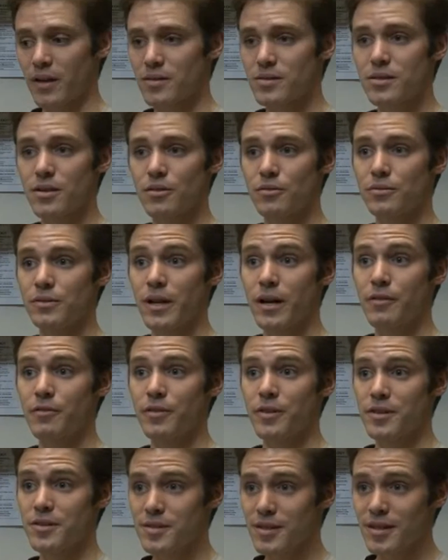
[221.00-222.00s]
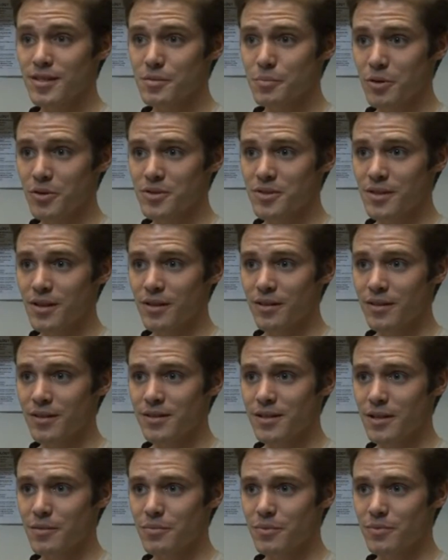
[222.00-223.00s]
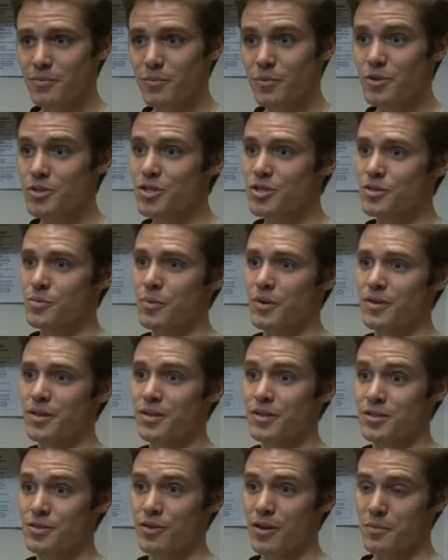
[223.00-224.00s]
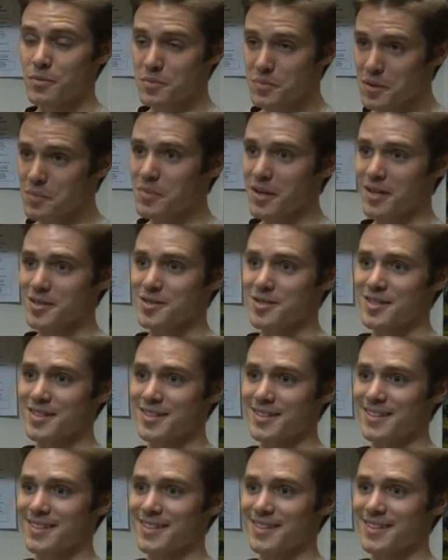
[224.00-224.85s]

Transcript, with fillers: So, now for the sixth personality type, which is the one that describes me best.